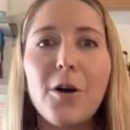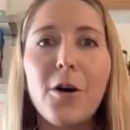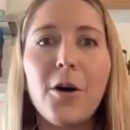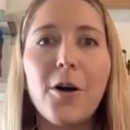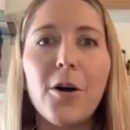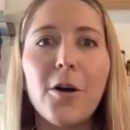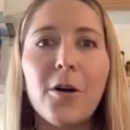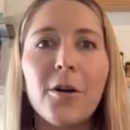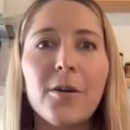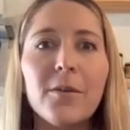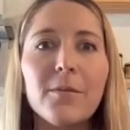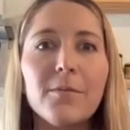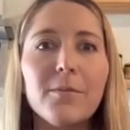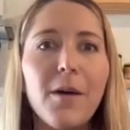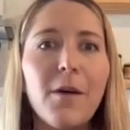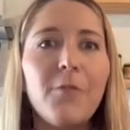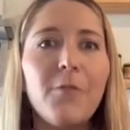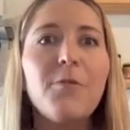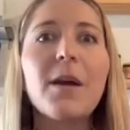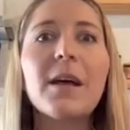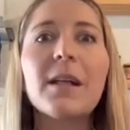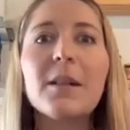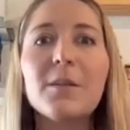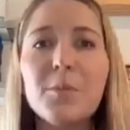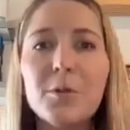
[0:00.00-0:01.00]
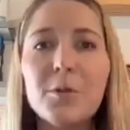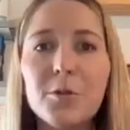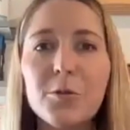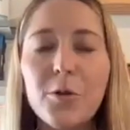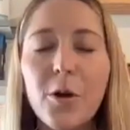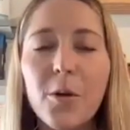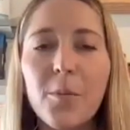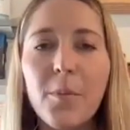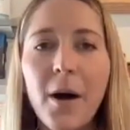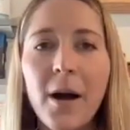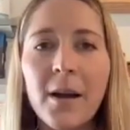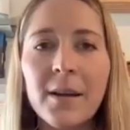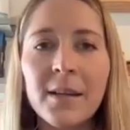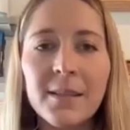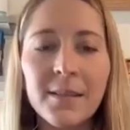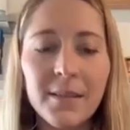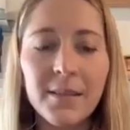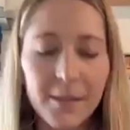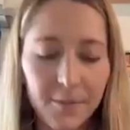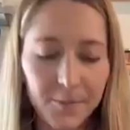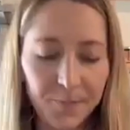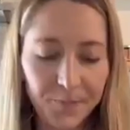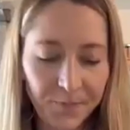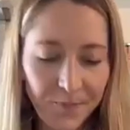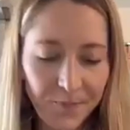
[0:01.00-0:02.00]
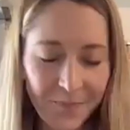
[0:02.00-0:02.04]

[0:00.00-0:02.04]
are available to our bodies.